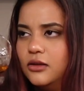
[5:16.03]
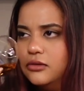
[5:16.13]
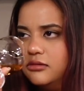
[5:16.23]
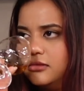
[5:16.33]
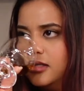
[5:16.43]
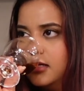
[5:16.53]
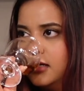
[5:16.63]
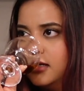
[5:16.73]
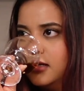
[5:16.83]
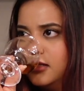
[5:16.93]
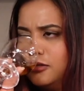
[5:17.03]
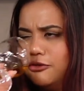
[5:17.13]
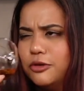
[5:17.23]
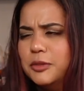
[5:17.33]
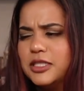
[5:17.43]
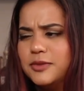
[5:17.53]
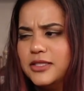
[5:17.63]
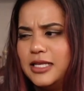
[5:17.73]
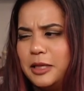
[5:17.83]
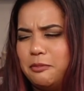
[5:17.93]
Ooh, the aroma
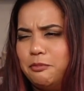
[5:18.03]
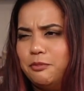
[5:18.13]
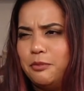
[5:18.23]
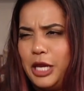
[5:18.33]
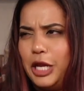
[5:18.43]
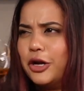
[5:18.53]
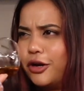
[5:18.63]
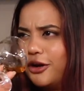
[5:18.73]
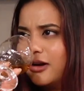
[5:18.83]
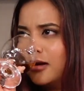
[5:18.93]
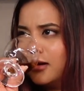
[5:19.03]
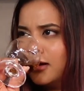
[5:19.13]
smells like pear